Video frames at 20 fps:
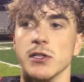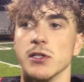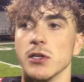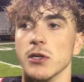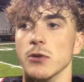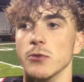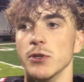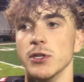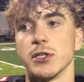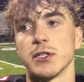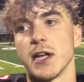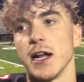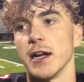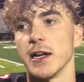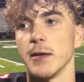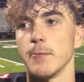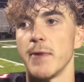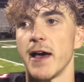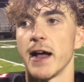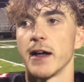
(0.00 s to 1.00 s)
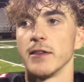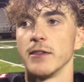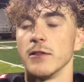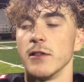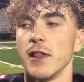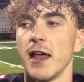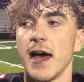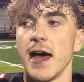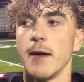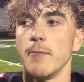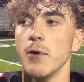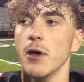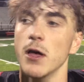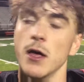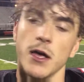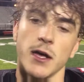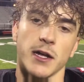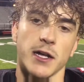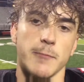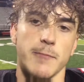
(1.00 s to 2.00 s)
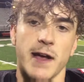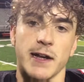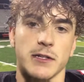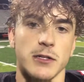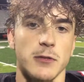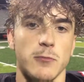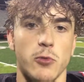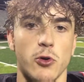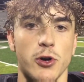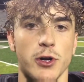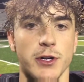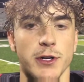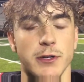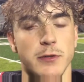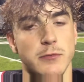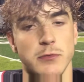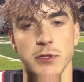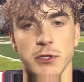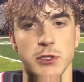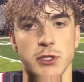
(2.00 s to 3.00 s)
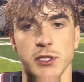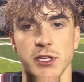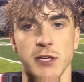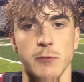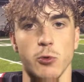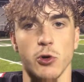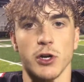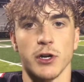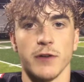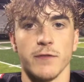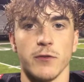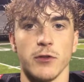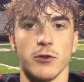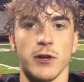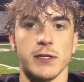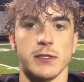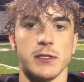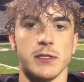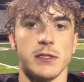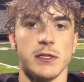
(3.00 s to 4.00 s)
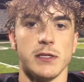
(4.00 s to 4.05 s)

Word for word: So we just got to get back in the lab, get back to the board, and just keep working for the rest of the